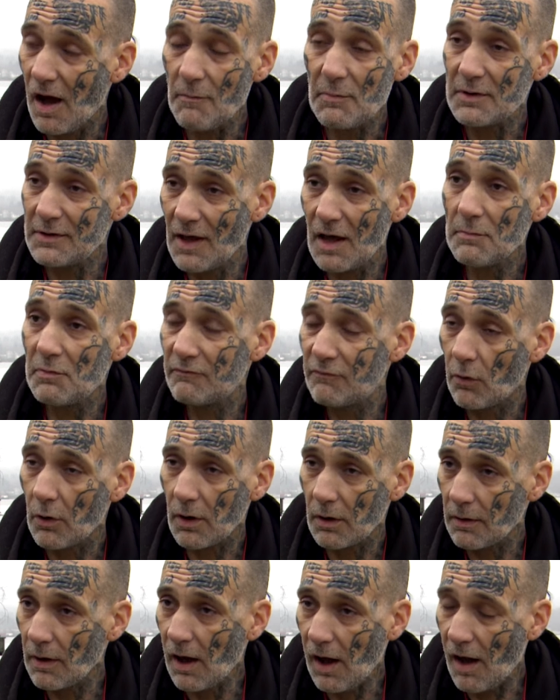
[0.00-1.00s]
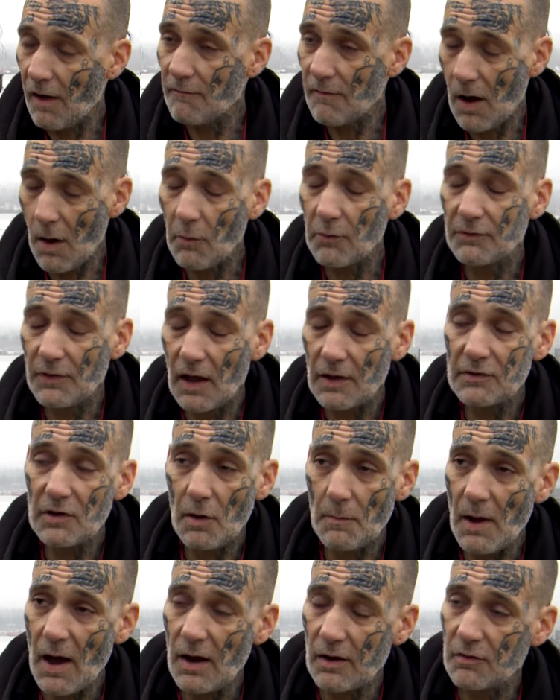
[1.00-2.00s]
I've been dead before. I, I was, that's how
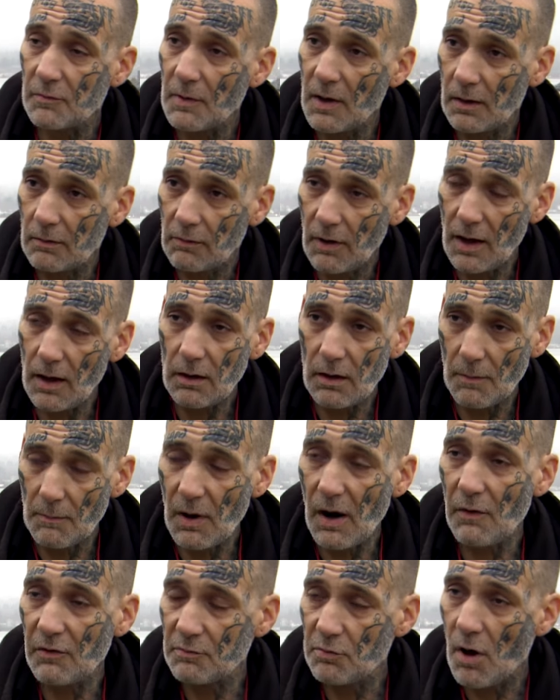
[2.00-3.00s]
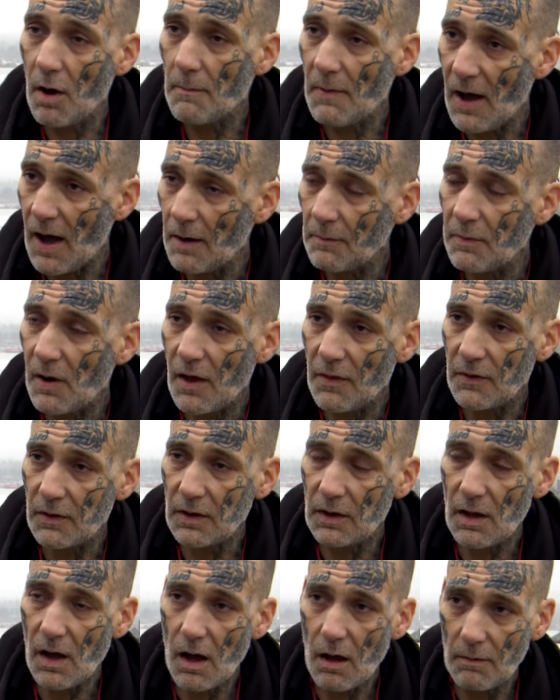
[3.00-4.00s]
bad it's been, right? But I was brought back by
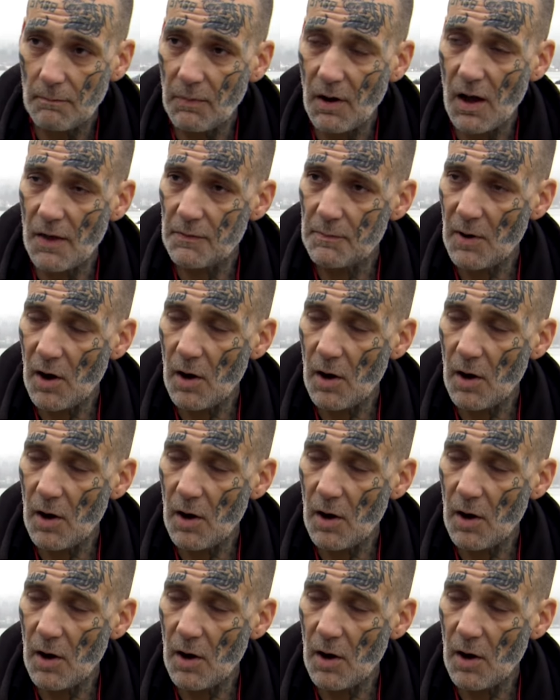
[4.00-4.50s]
the uh, by the